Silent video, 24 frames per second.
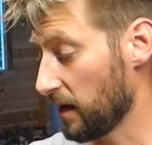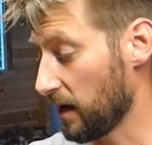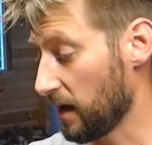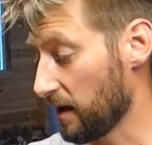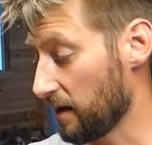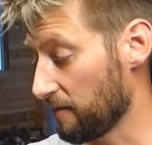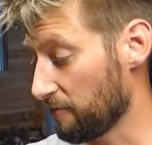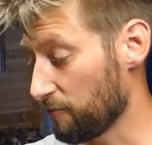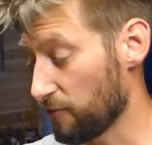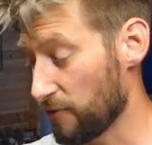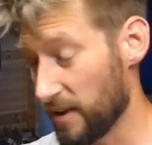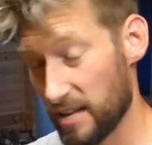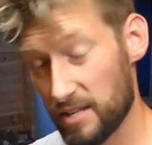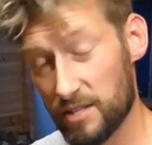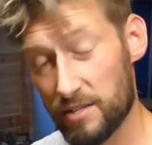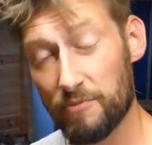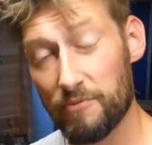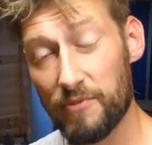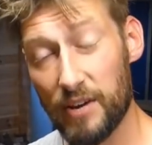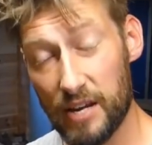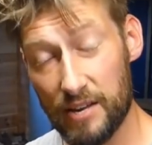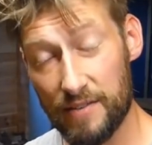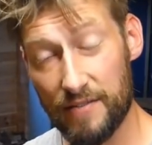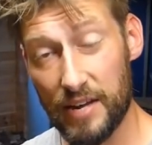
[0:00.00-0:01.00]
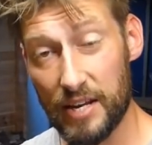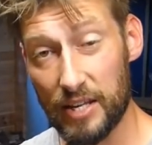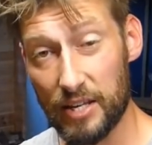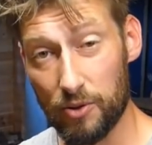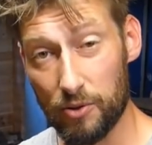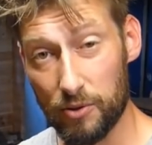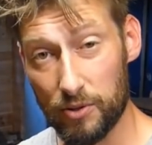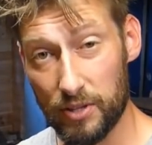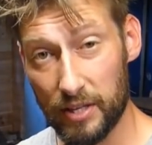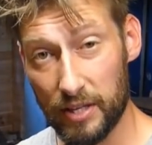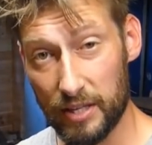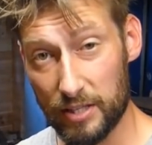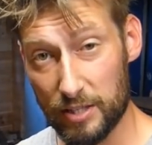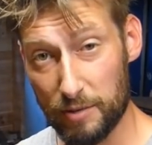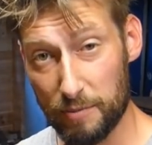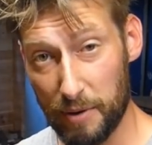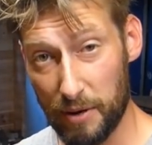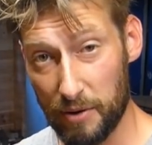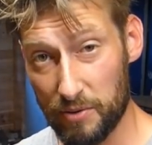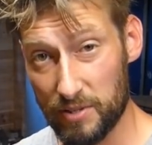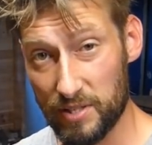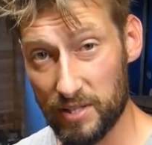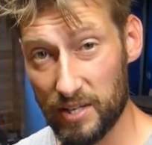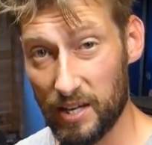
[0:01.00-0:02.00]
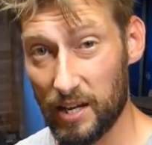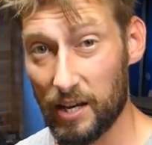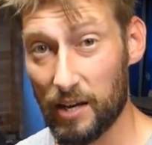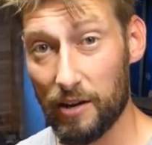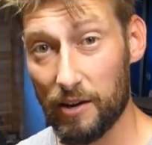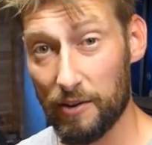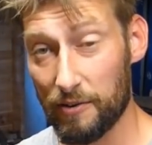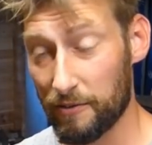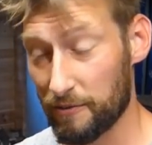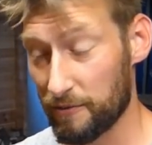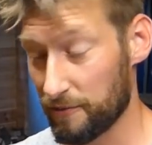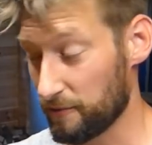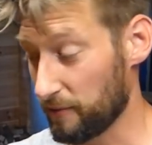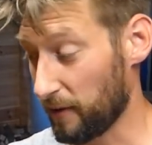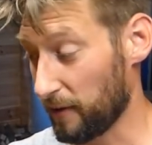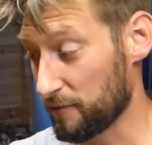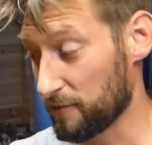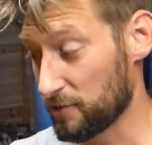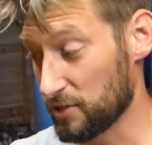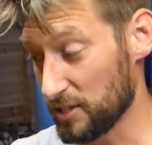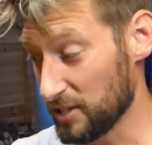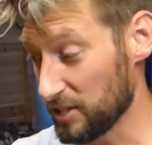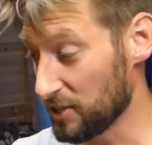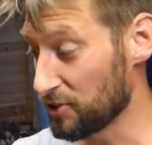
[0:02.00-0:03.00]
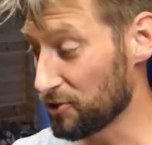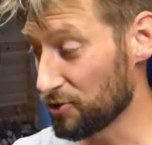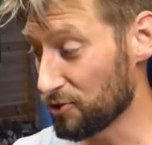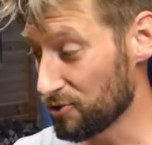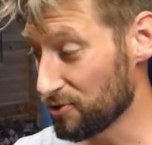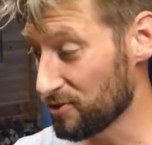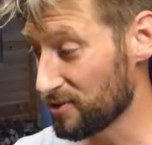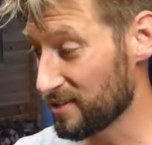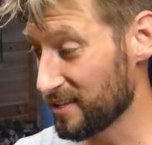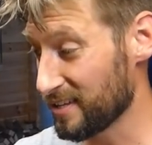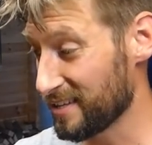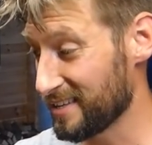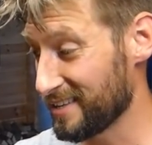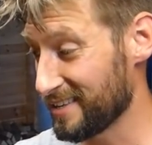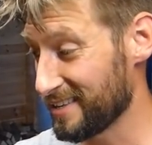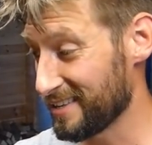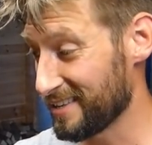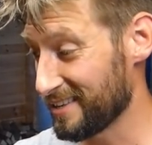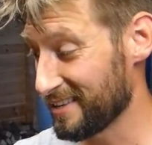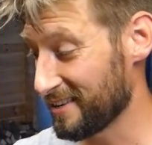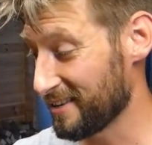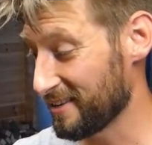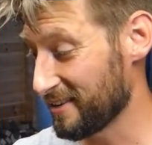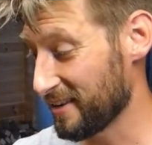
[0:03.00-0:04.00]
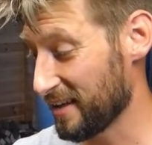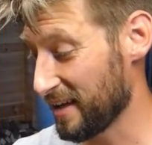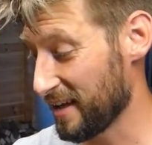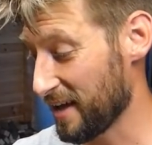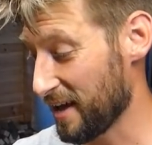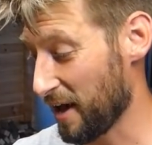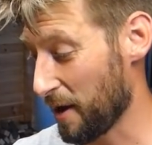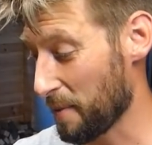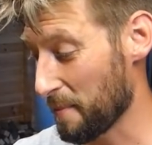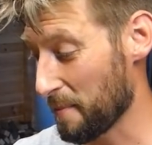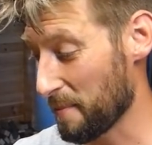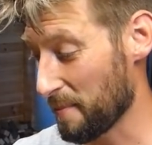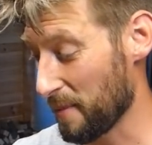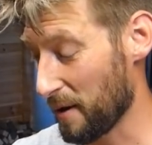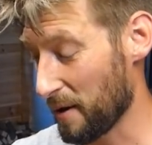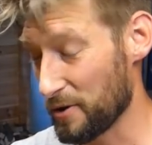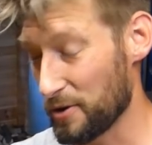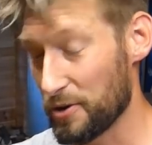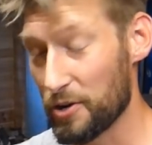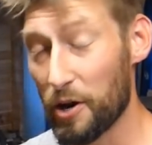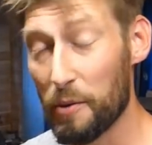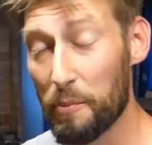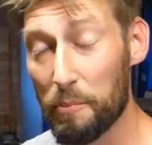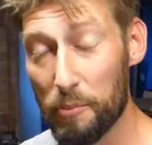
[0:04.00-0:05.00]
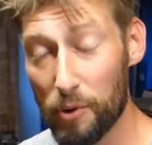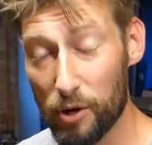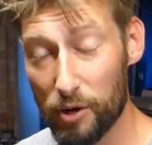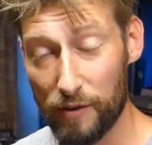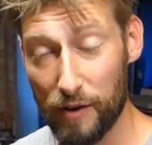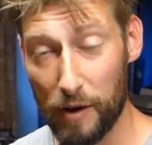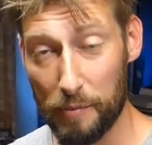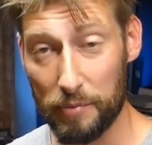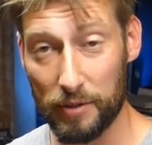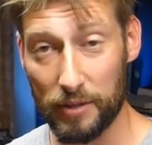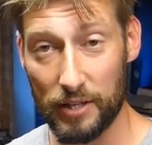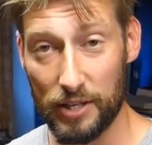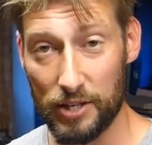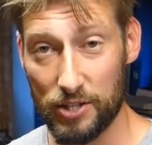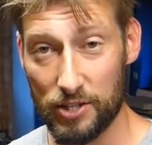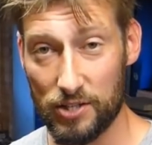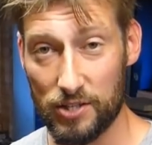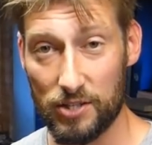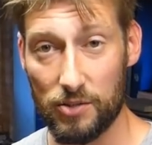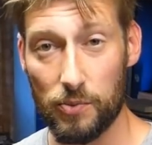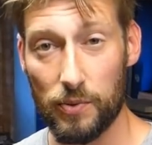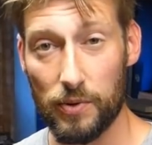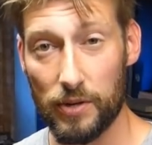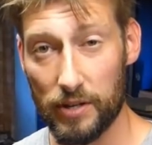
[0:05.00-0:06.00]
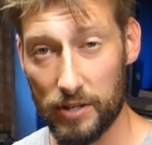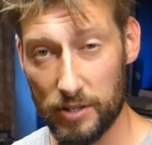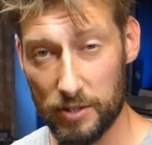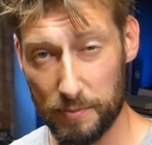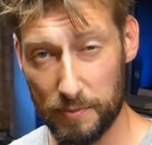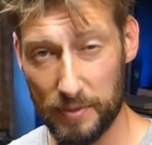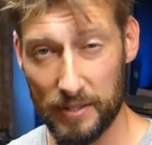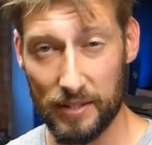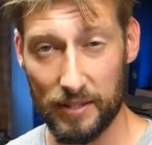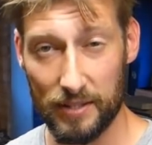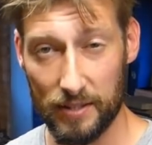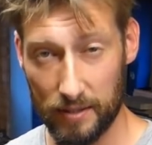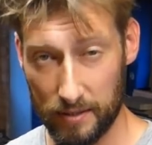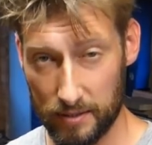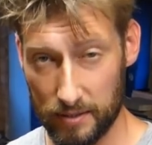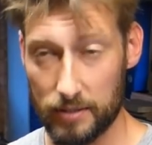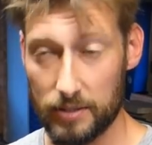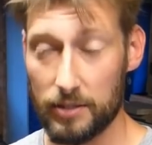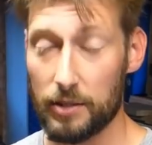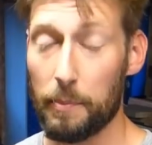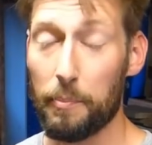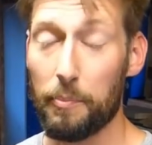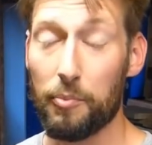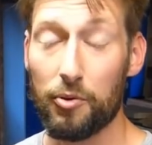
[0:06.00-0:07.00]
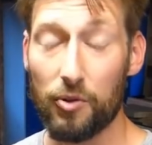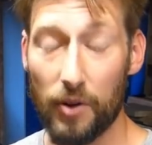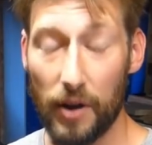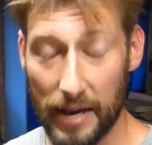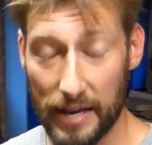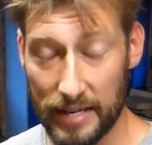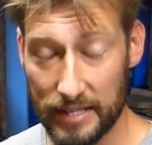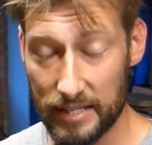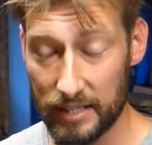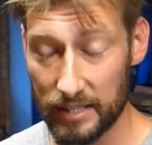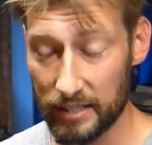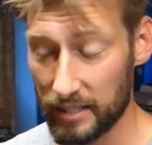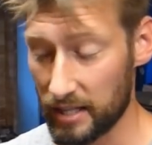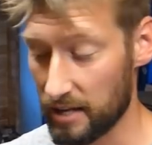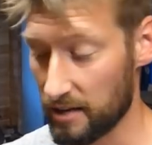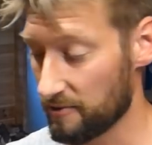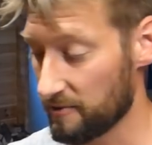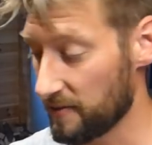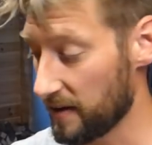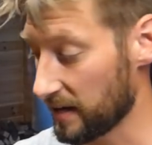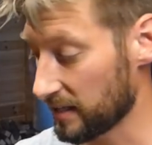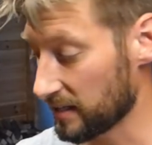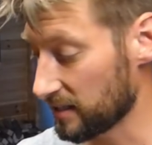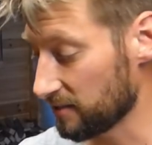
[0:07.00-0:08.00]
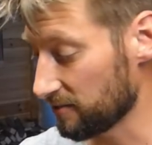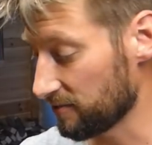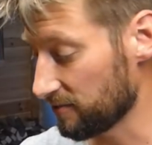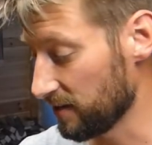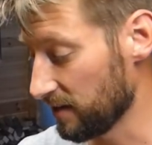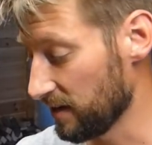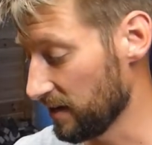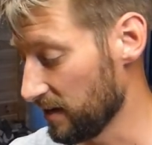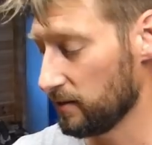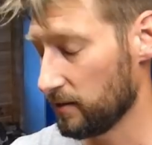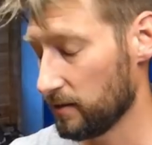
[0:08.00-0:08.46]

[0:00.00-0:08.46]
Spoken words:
I've read some very good things about it. I've seen it used in a number of applications where it has been surprisingly effective.